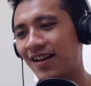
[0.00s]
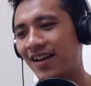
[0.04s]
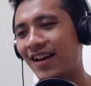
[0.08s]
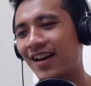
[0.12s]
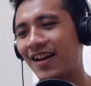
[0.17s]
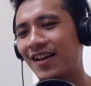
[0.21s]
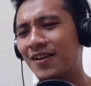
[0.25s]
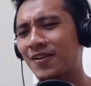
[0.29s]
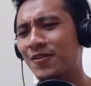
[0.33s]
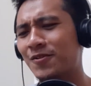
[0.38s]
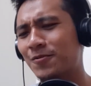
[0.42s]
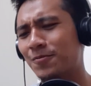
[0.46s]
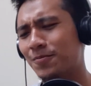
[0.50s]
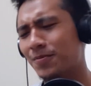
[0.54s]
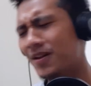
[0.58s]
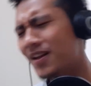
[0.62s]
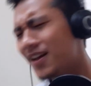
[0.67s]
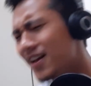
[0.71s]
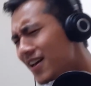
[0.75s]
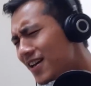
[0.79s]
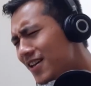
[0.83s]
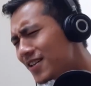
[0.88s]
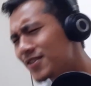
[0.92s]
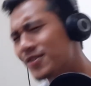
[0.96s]

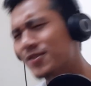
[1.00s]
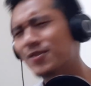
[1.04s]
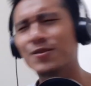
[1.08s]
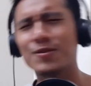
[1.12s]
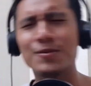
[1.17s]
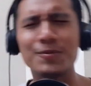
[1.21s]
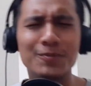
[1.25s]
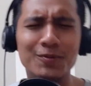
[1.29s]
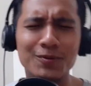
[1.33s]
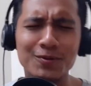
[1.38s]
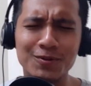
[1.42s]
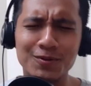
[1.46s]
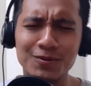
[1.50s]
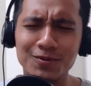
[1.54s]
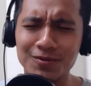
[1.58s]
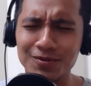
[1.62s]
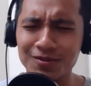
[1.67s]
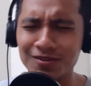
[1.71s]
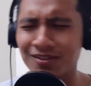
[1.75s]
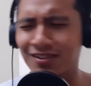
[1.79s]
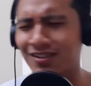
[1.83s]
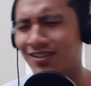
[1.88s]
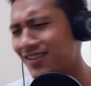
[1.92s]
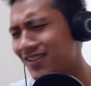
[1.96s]
Kupar
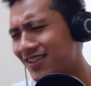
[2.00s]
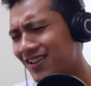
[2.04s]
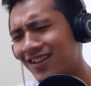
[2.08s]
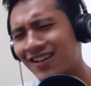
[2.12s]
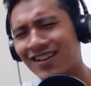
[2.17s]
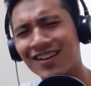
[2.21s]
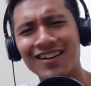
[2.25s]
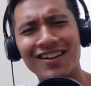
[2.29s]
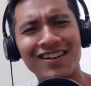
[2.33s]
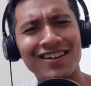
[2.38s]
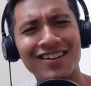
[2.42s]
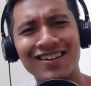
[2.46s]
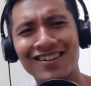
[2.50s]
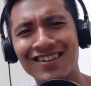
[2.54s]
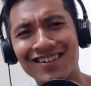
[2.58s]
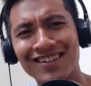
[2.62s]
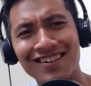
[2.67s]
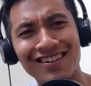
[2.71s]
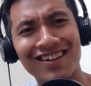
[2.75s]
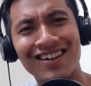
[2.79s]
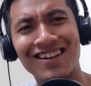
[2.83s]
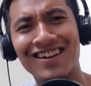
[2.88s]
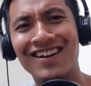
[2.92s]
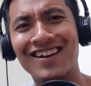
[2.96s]
shadap, na na
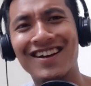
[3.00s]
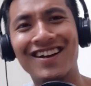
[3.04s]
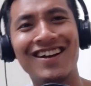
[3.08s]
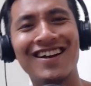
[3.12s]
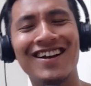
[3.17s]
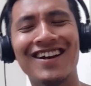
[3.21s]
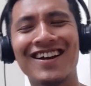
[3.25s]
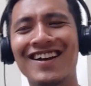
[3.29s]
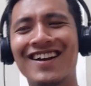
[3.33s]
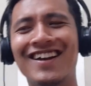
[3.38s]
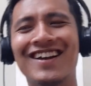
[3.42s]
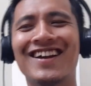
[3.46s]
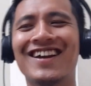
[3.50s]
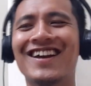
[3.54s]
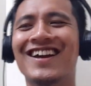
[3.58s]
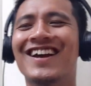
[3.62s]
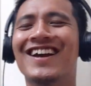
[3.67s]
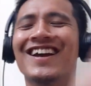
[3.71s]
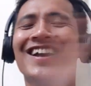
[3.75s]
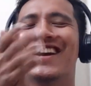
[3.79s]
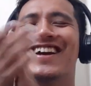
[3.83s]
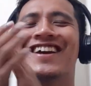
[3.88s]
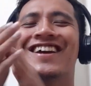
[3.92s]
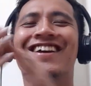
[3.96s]
na.
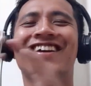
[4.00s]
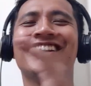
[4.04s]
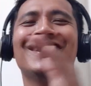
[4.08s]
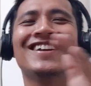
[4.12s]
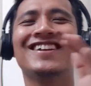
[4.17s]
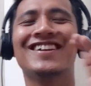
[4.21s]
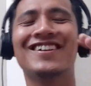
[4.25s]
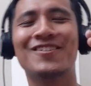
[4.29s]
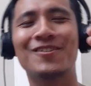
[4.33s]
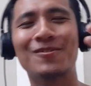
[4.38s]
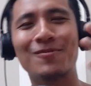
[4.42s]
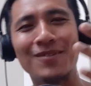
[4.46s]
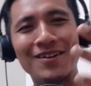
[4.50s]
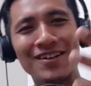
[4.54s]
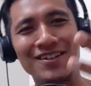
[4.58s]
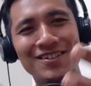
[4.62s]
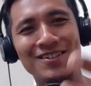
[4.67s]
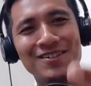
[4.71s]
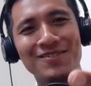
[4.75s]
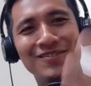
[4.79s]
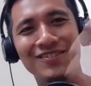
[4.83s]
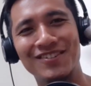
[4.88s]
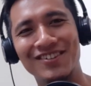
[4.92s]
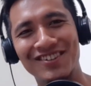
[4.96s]
Hey, Kupar
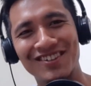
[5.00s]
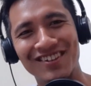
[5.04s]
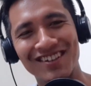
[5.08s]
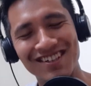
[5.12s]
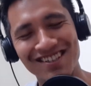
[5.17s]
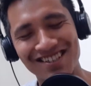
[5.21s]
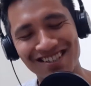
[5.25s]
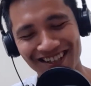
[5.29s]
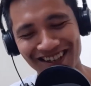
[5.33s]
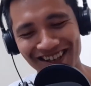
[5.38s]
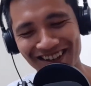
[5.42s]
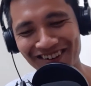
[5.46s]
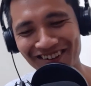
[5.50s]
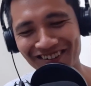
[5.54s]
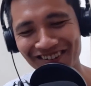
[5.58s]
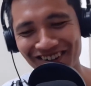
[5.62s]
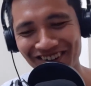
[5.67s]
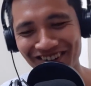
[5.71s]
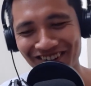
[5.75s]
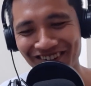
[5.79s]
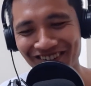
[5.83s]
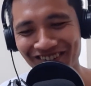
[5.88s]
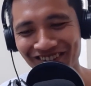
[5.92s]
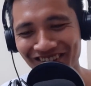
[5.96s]
shadap to each and every
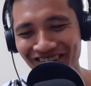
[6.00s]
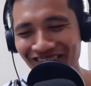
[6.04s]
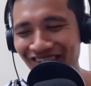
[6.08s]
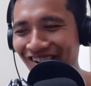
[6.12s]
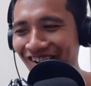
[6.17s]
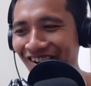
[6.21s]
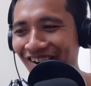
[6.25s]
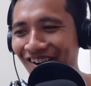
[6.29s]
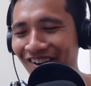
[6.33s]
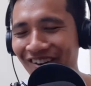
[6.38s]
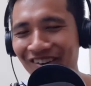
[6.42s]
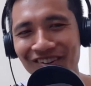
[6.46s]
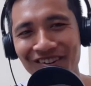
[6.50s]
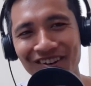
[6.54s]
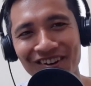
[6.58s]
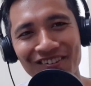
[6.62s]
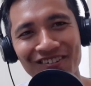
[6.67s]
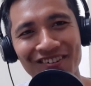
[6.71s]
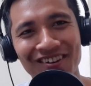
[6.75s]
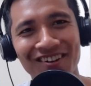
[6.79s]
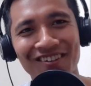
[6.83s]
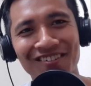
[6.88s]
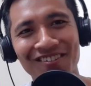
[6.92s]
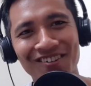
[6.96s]
one of you who
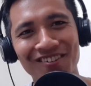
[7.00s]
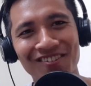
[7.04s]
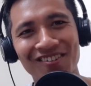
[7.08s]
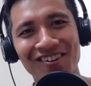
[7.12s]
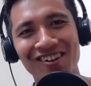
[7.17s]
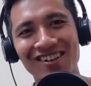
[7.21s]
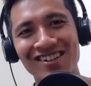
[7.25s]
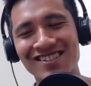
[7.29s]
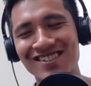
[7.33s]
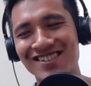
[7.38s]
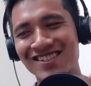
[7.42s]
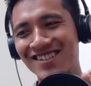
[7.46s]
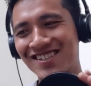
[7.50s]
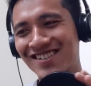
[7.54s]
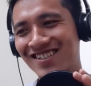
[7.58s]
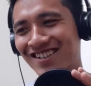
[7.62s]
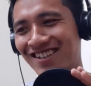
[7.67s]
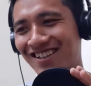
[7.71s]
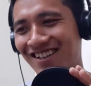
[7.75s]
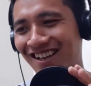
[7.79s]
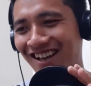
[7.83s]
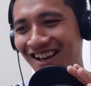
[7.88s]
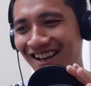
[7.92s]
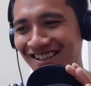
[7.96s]
have come to watch this
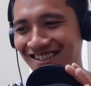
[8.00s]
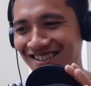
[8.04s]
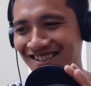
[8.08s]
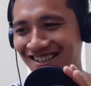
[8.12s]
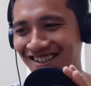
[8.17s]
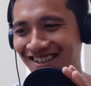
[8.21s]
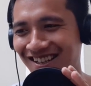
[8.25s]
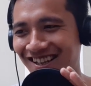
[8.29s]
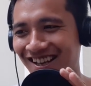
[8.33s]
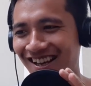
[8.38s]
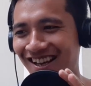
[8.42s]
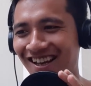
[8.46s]
reaction.